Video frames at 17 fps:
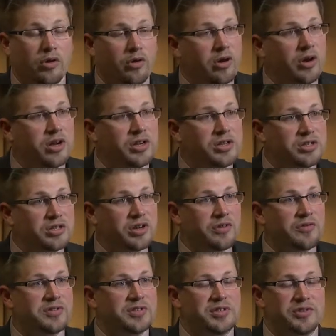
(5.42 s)
accreditation
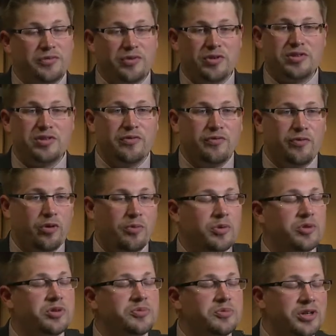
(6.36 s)
services, first and
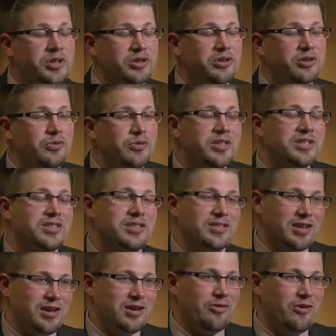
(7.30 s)
foremost, make sure that we
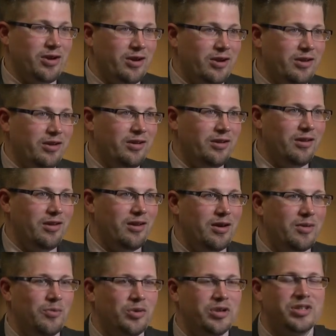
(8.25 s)
stay accredited,
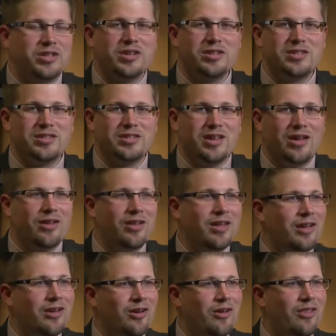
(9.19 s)
which doesn't sound
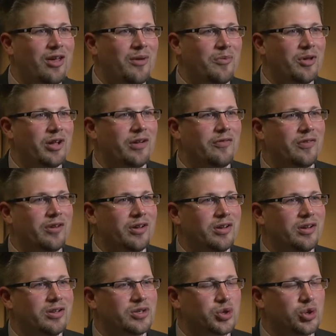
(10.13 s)
like all that big of
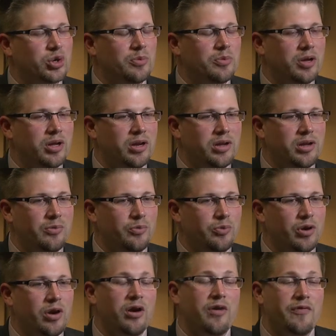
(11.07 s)
a chore, but
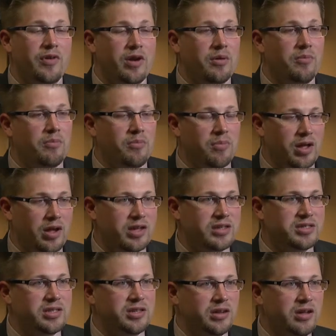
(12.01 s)
we are a very, like I
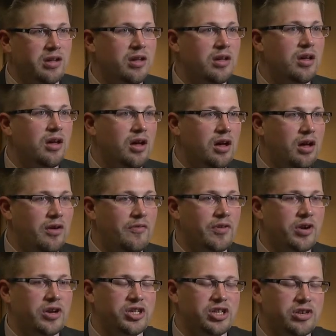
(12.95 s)
said,
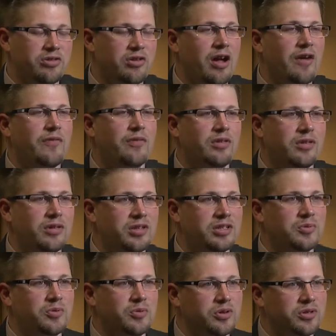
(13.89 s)
very geographically
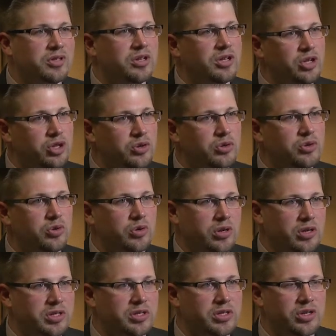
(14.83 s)
dispersed, a huge
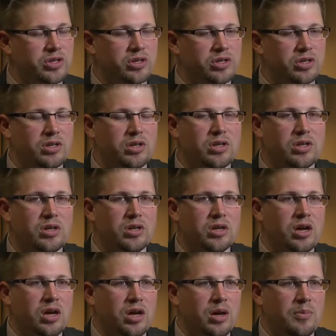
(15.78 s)
organization.
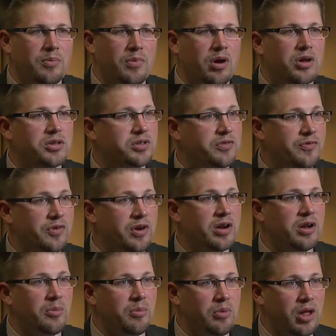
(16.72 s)
Also very
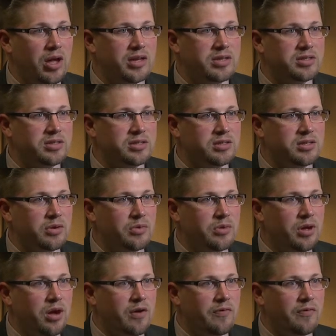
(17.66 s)
complex, so
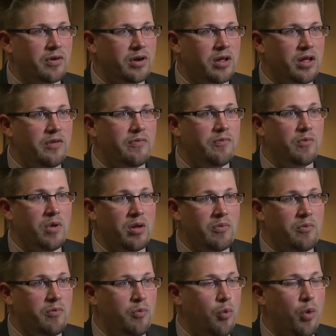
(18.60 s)
we offer
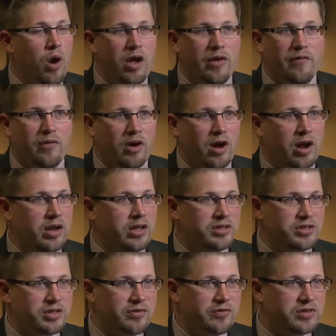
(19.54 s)
a wide variety
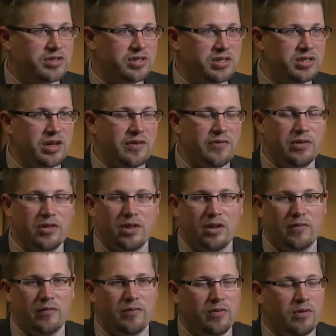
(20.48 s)
of services,
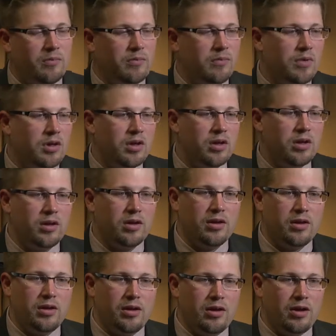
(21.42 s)
everything from
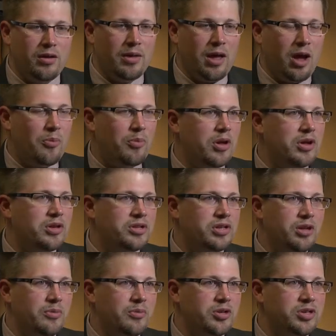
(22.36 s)

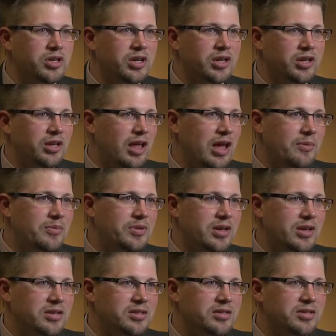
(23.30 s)
outpatient imaging and lab
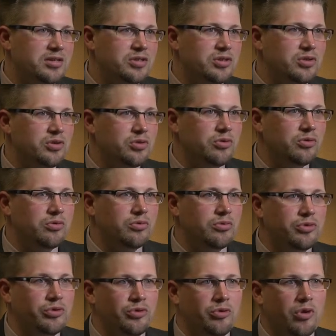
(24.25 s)
tests
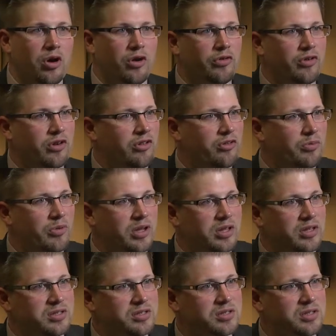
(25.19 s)
to heart
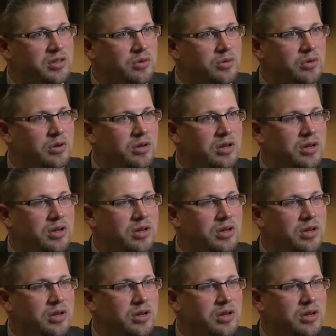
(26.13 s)
transplants. So